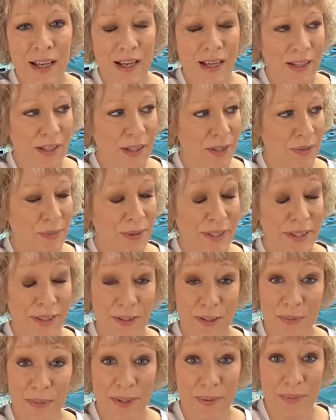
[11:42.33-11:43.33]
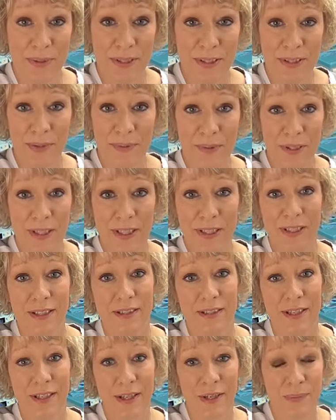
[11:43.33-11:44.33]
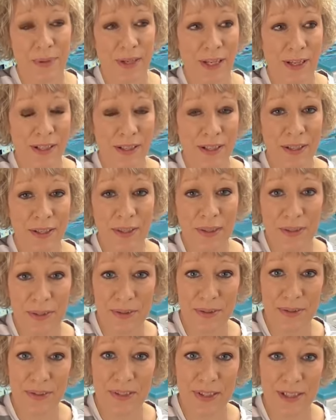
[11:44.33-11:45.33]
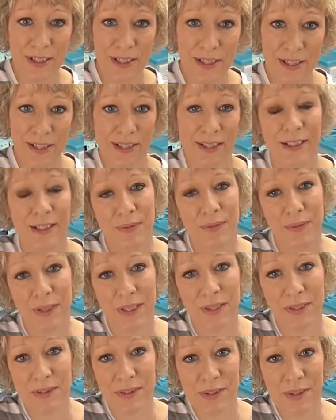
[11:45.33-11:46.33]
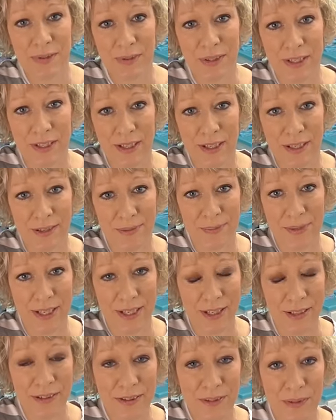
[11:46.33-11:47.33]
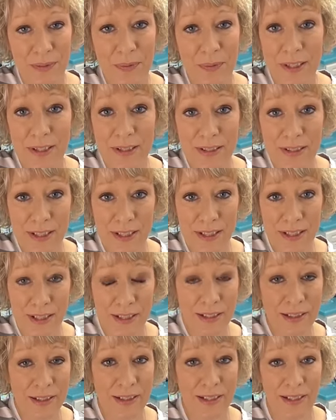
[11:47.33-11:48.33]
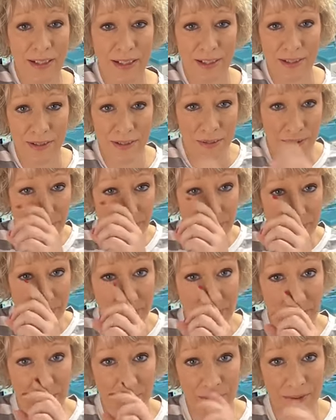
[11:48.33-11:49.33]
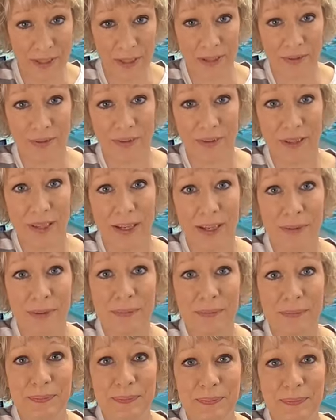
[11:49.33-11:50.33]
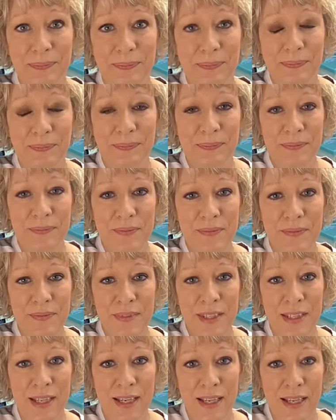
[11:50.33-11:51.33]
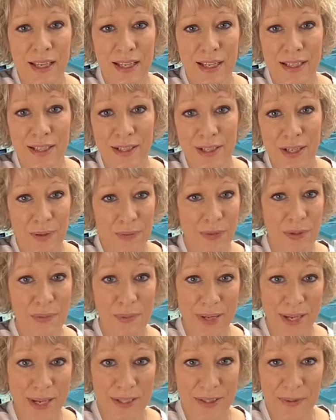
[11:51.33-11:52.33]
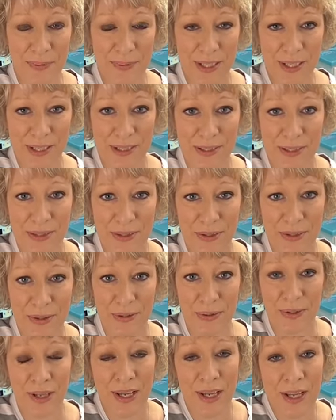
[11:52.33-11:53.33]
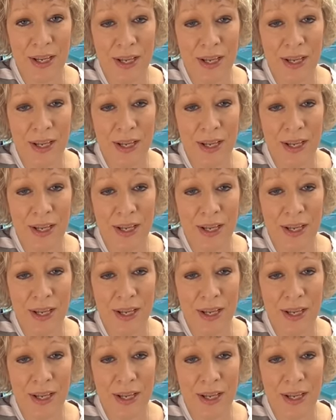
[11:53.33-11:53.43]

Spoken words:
But yeah, it's been a busy week because I got back Tuesday night, and then we had sewing day at my aunt's on Wednesday, and so I was gone all day for that and got more bags made. So